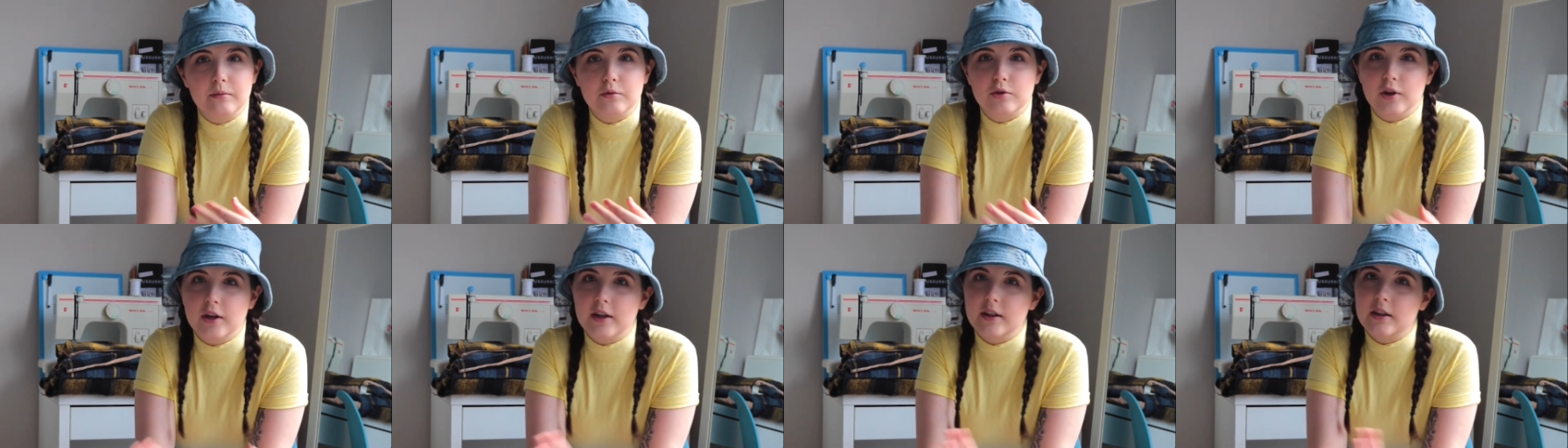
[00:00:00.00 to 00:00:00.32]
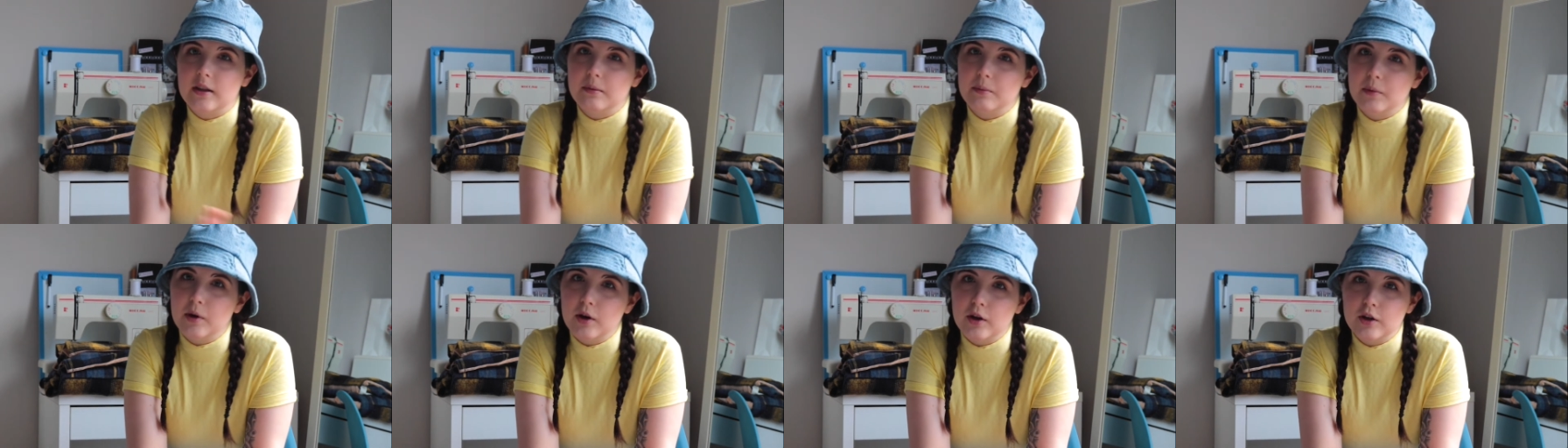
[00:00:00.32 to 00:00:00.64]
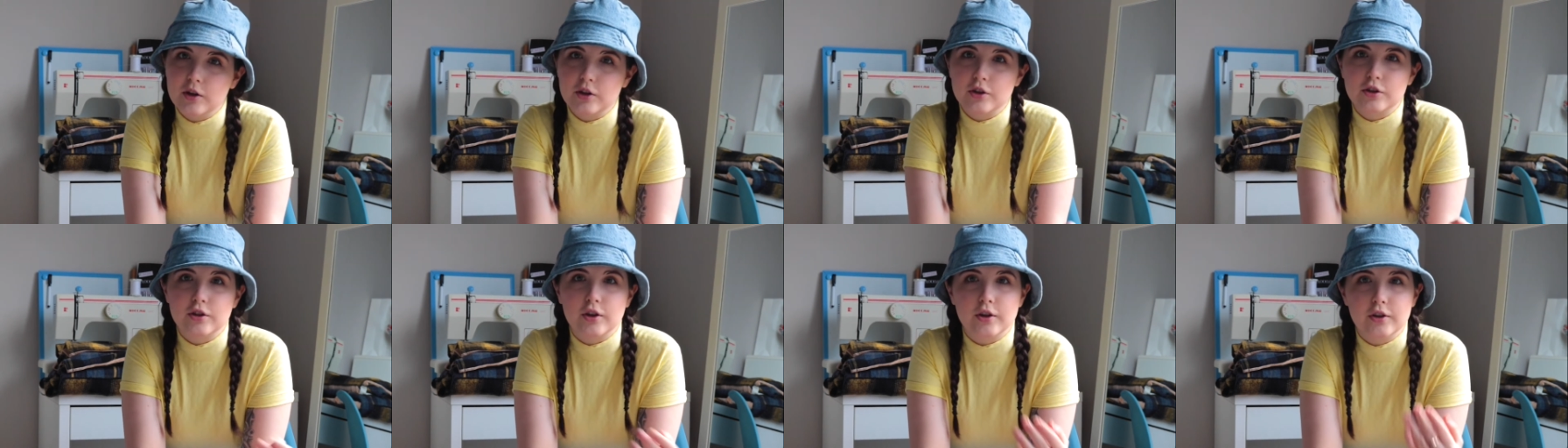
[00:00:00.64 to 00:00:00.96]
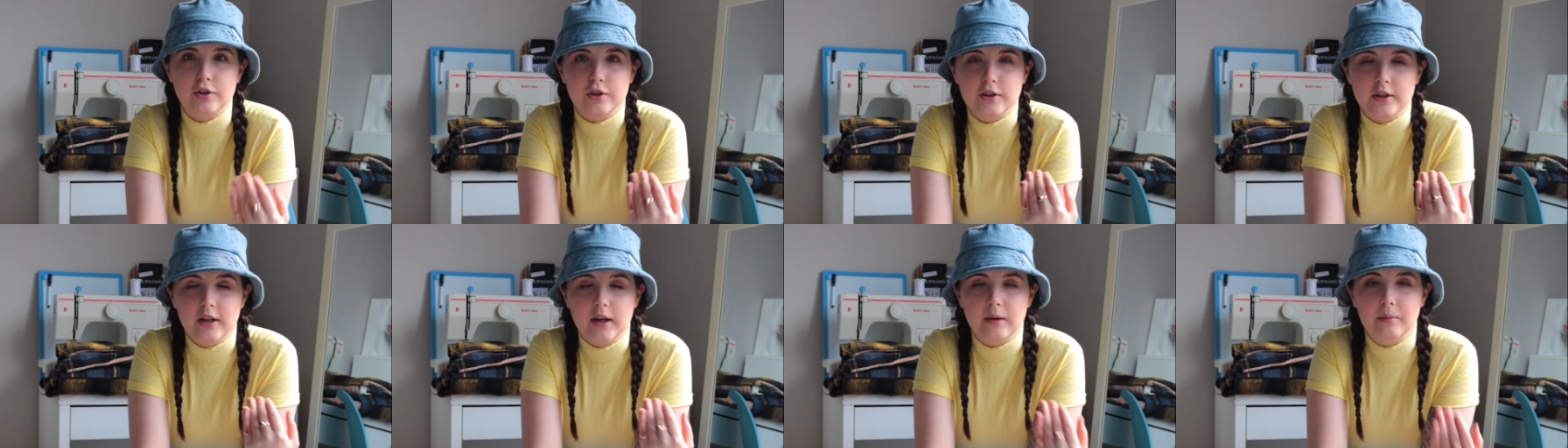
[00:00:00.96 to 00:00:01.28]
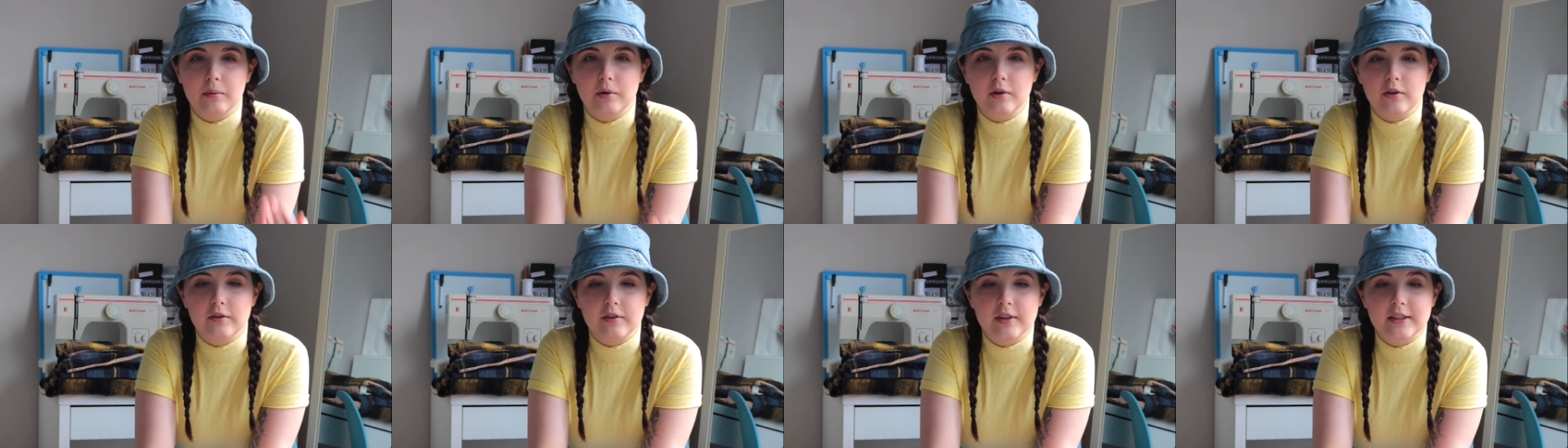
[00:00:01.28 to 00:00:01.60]
tried them on, showed you them,
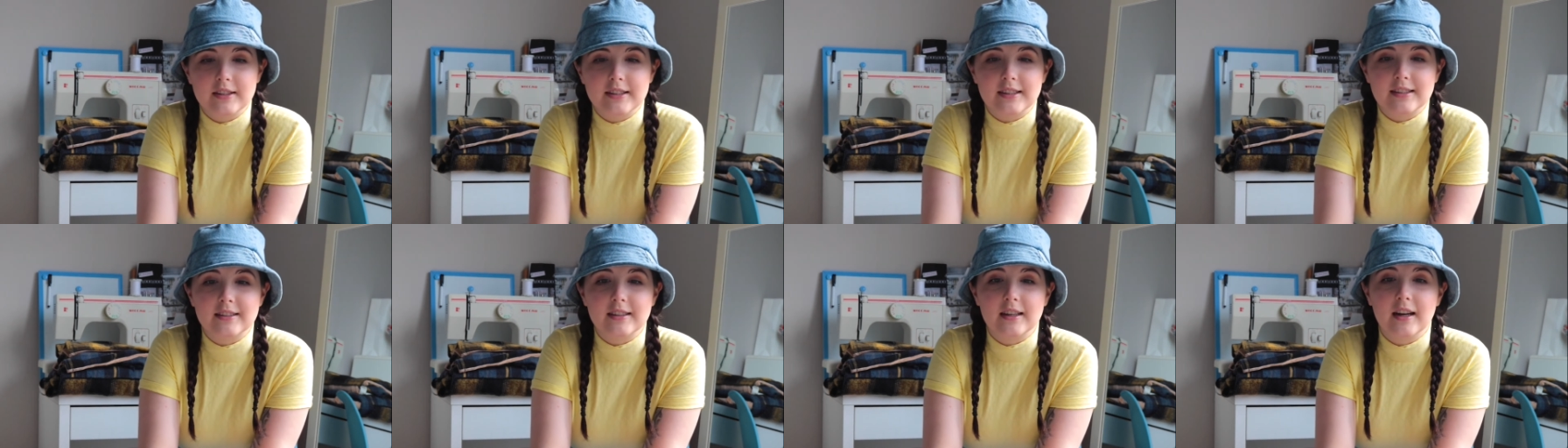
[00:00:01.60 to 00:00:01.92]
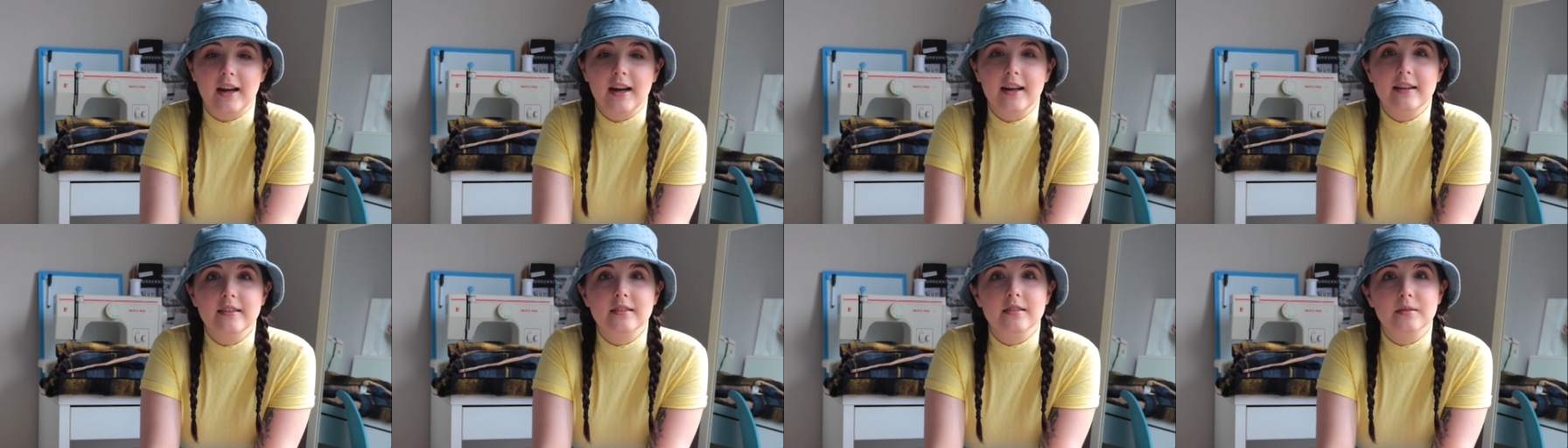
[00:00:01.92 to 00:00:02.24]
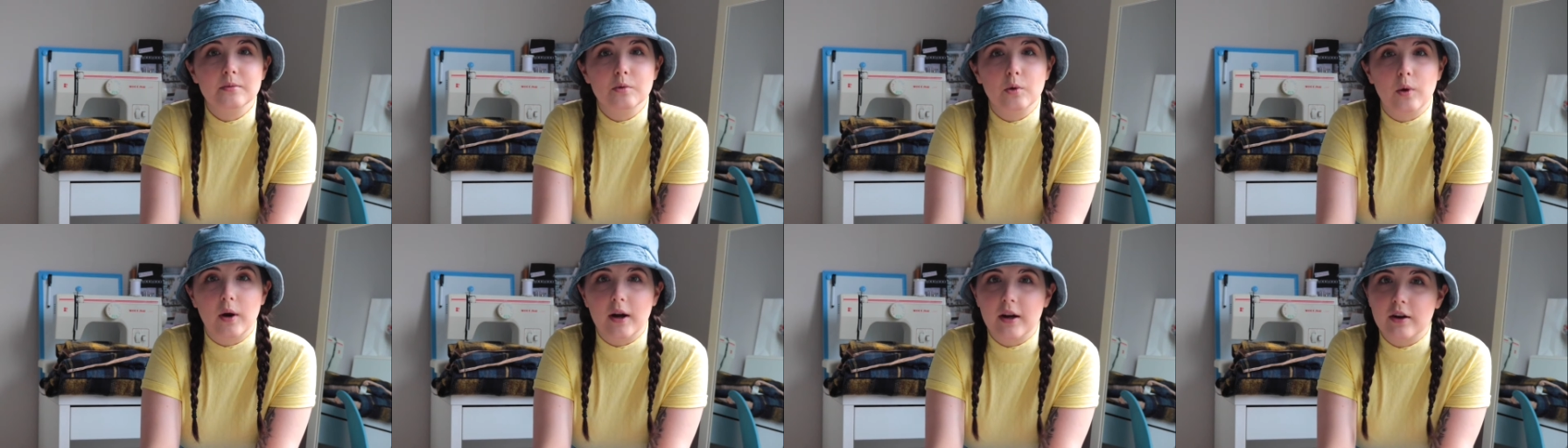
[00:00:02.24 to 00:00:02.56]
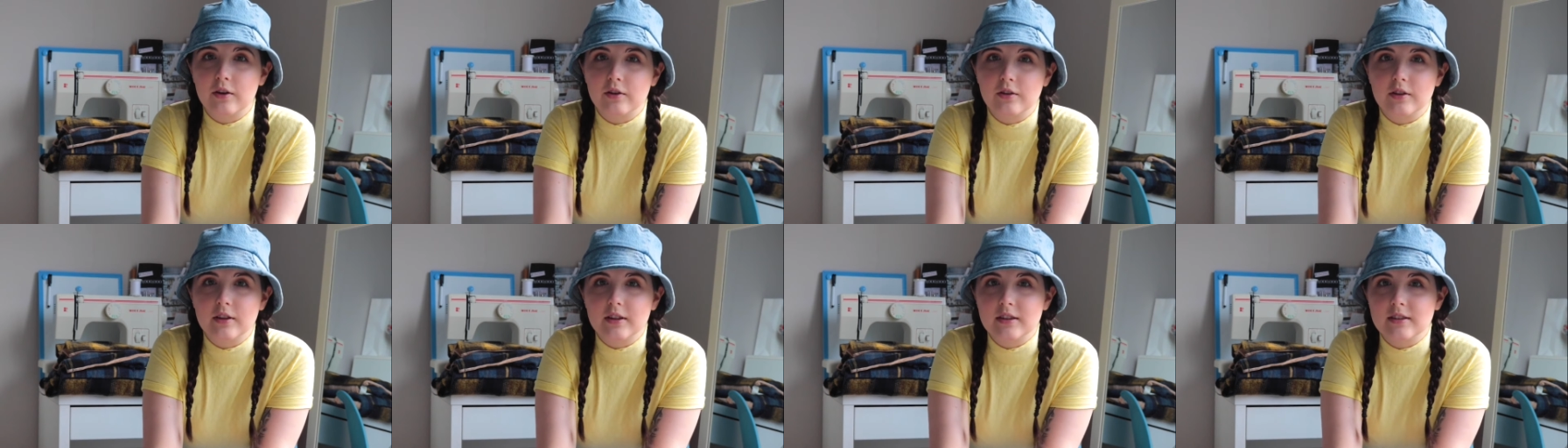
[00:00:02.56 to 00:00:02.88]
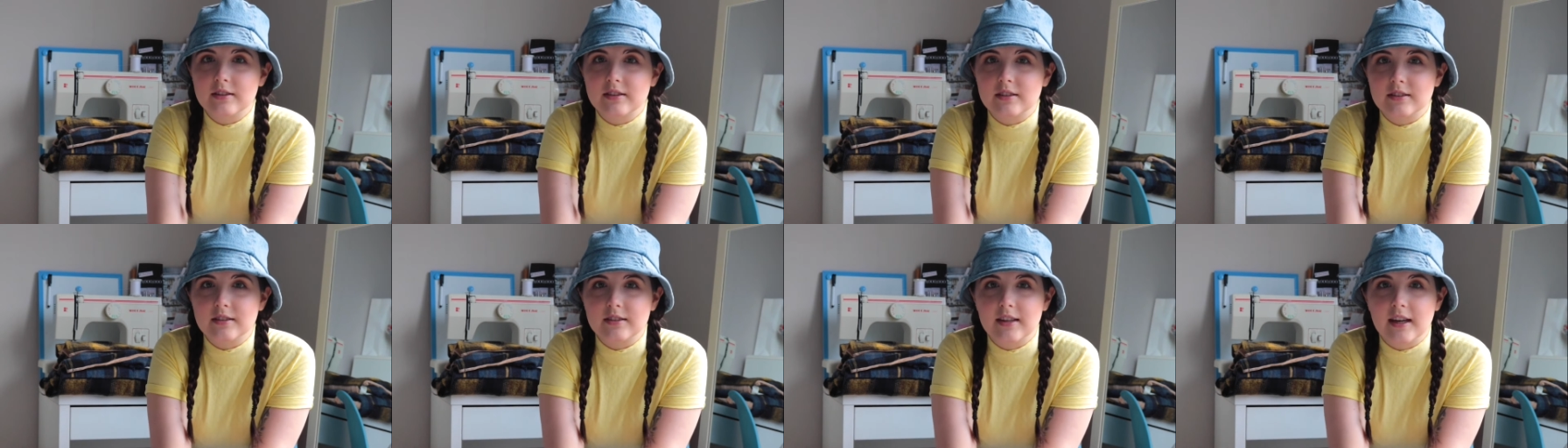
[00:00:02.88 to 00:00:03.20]
all of these things, and I had some quite good things
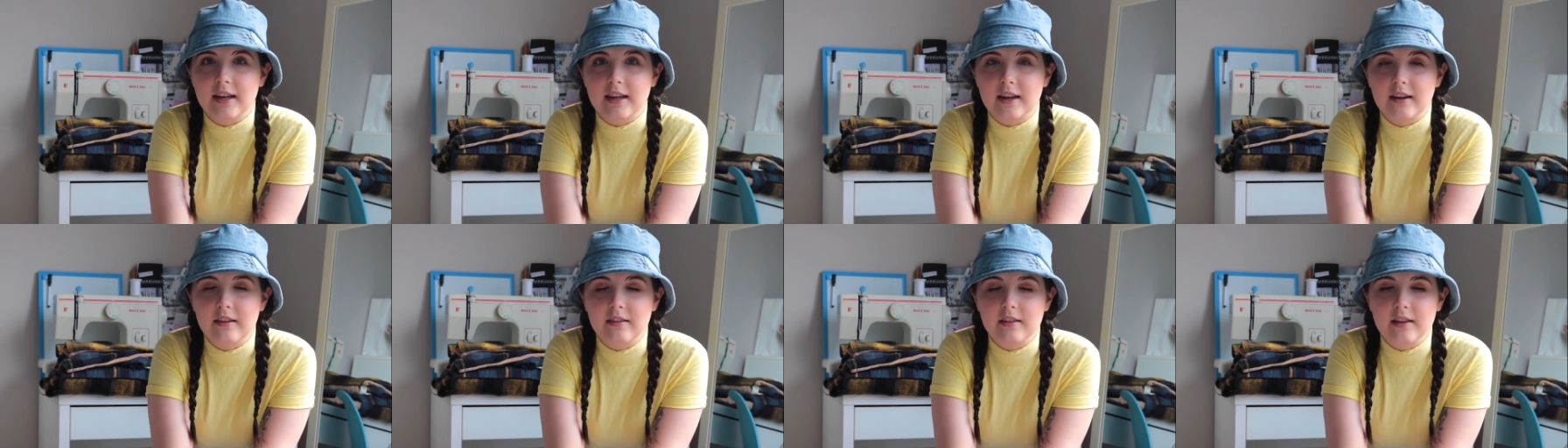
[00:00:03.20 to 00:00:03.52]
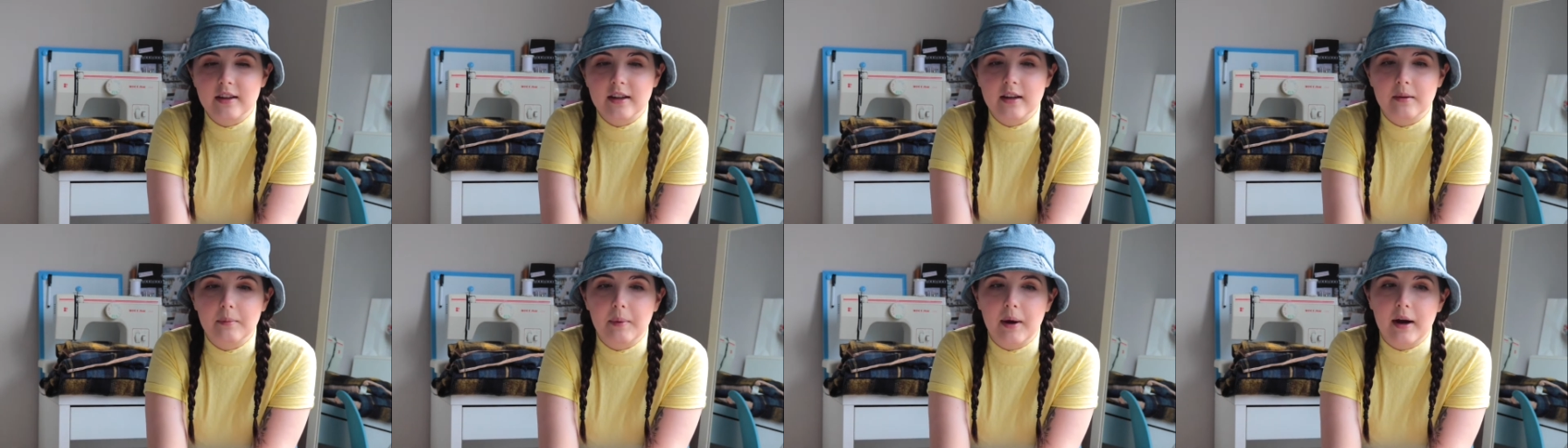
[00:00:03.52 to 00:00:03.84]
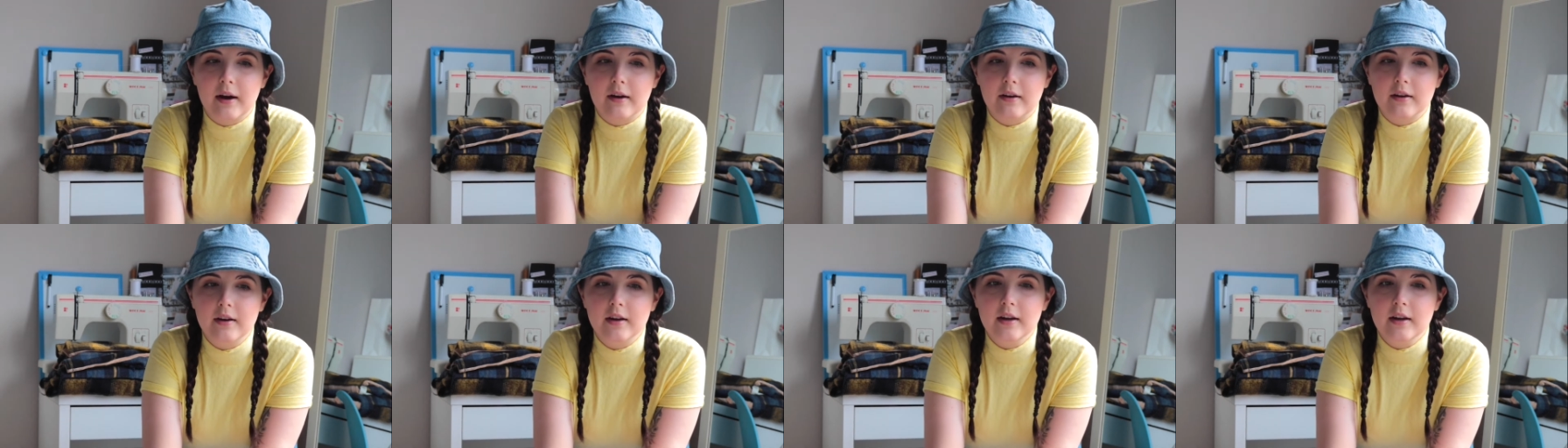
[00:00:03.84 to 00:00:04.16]
to say, I think, about